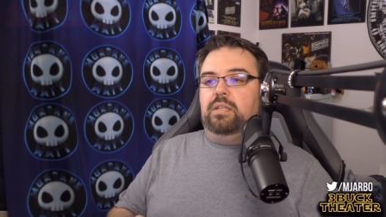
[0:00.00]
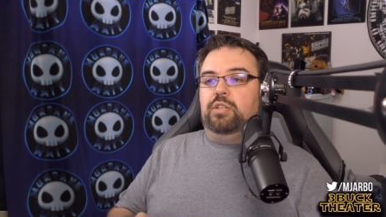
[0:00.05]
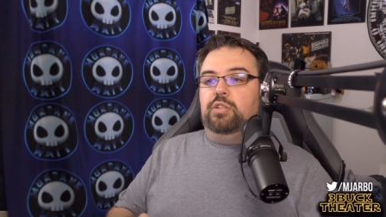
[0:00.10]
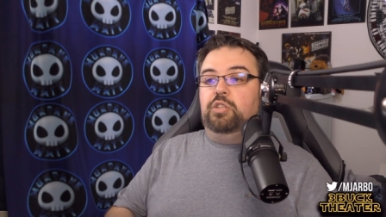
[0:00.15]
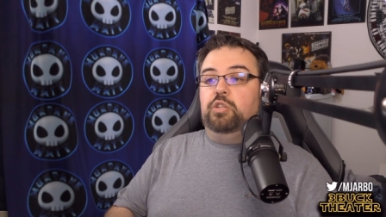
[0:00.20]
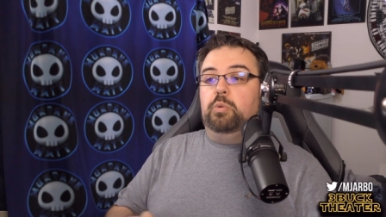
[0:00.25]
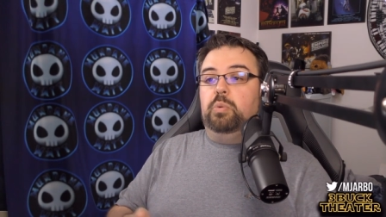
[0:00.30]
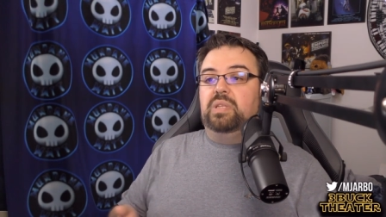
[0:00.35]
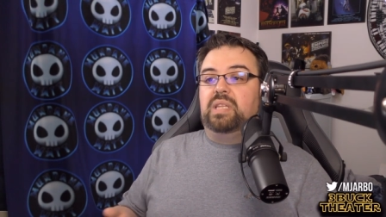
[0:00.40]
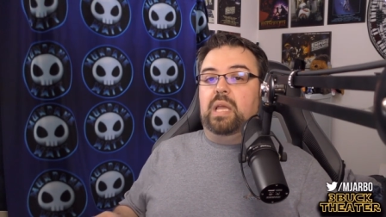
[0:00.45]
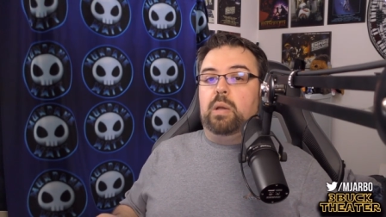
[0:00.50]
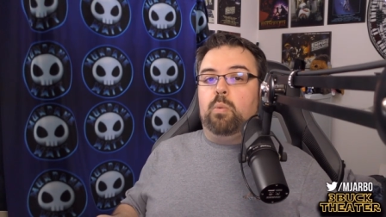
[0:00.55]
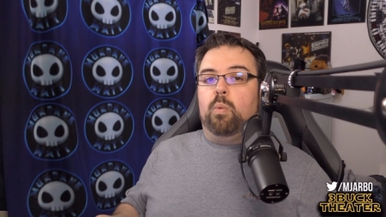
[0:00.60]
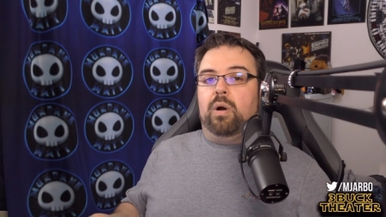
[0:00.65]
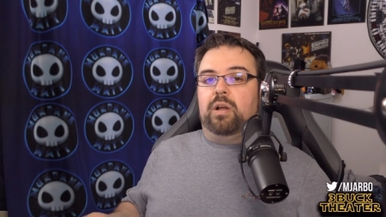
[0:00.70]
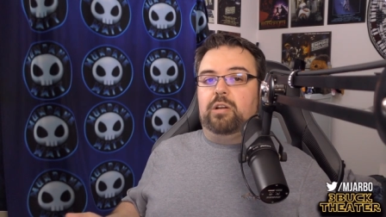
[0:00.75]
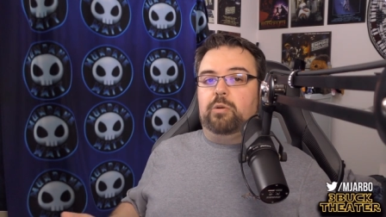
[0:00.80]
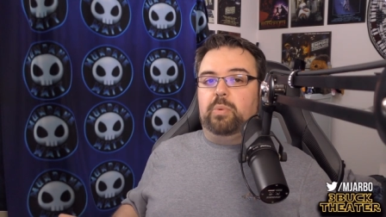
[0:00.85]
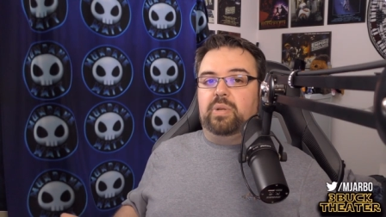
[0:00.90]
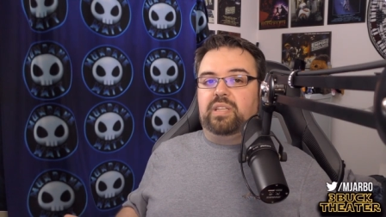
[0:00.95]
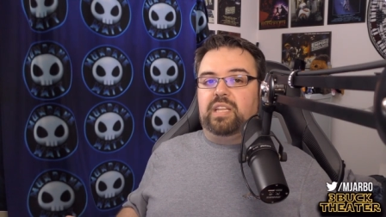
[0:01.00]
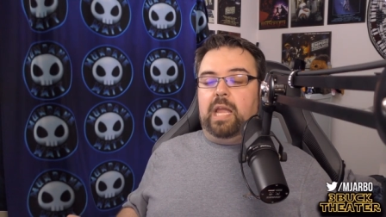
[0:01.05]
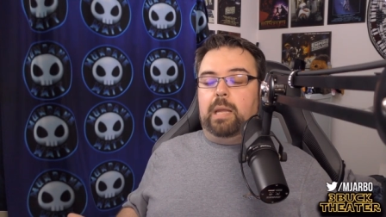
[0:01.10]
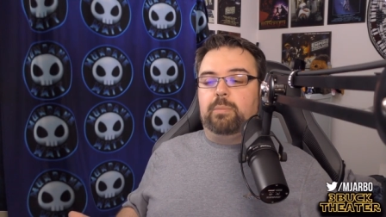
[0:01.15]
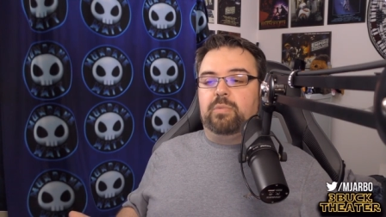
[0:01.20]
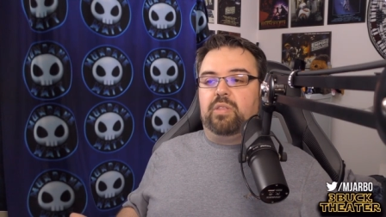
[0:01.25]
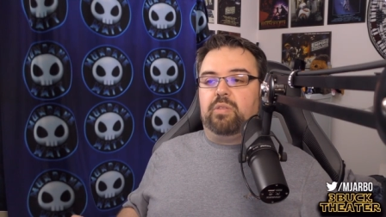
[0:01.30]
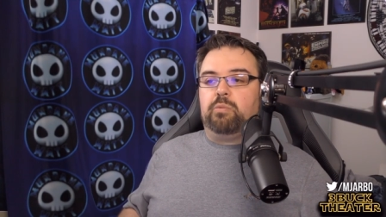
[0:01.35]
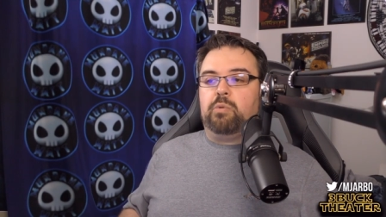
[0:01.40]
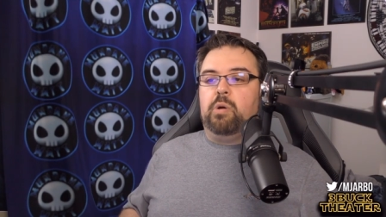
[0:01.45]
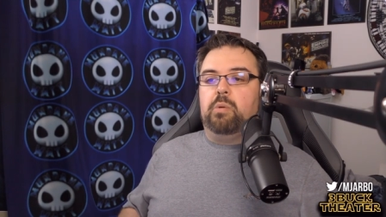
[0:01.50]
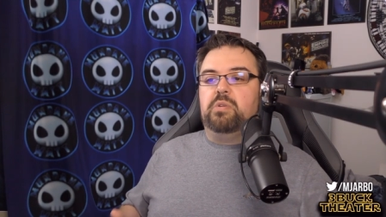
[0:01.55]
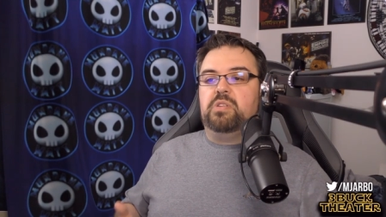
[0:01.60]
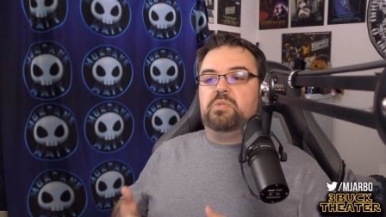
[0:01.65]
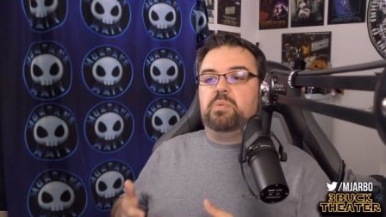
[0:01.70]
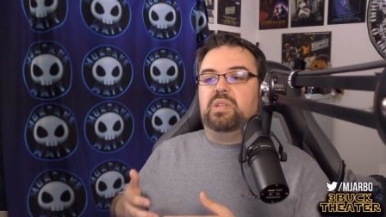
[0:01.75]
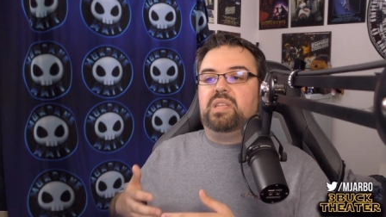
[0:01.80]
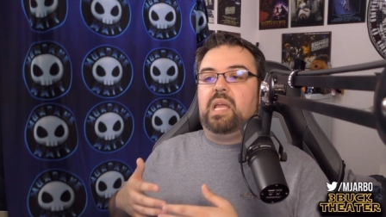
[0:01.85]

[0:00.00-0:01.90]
to do what they wanted with Game of Thrones.